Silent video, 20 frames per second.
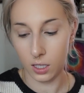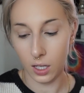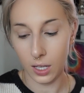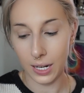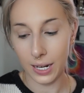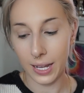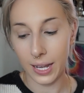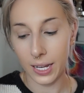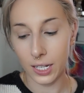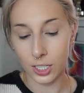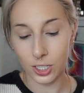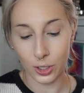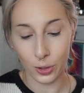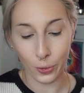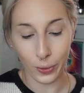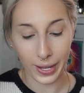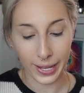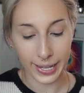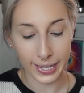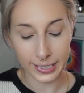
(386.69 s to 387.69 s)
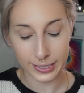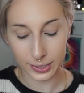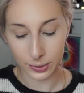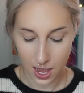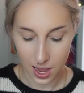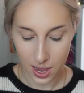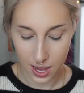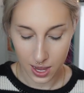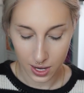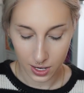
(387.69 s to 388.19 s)
Get it extra wet.
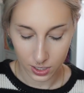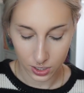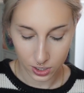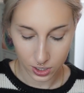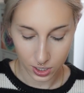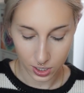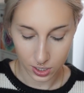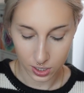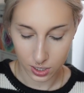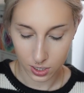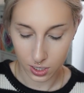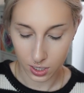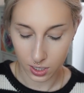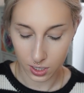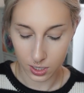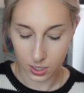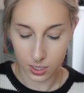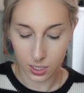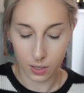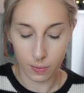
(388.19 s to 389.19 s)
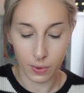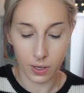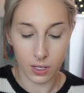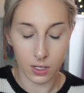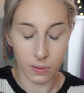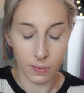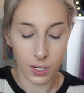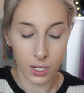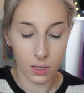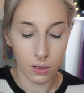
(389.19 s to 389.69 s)
And just dip
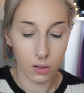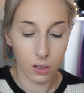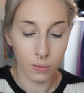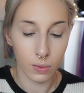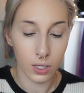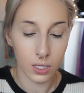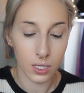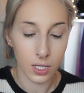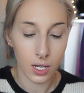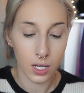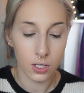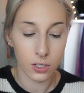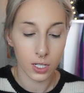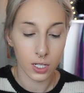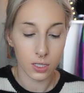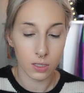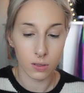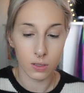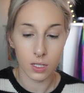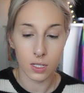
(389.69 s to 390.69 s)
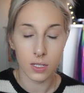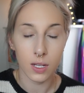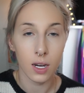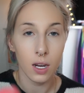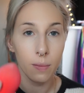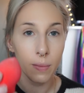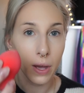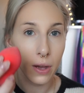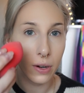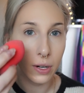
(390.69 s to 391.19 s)
into my Laura Mercier translucent
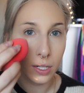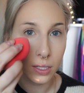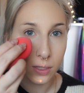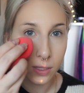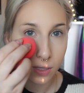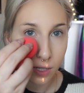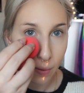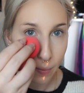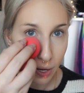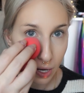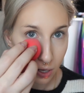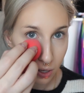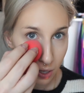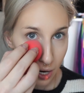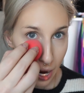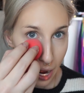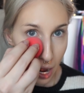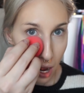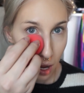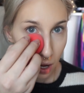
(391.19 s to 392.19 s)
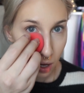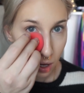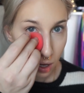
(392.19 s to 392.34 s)
setting powder and set my under eye.